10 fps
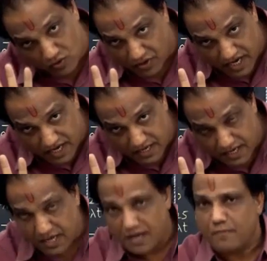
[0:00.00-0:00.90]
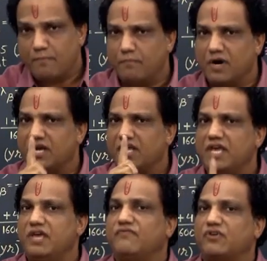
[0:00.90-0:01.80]
Okay, but
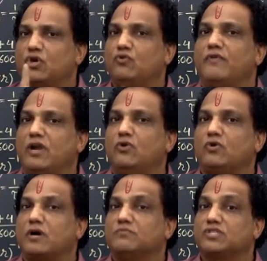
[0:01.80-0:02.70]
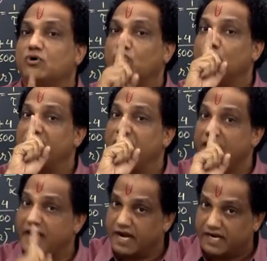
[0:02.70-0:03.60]
if Q value comes out to be
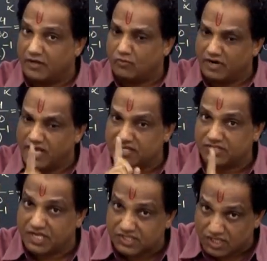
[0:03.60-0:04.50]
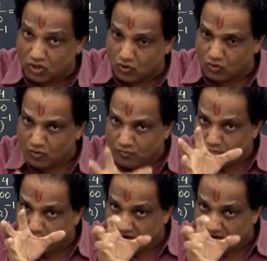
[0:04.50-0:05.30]
negative, less than 0,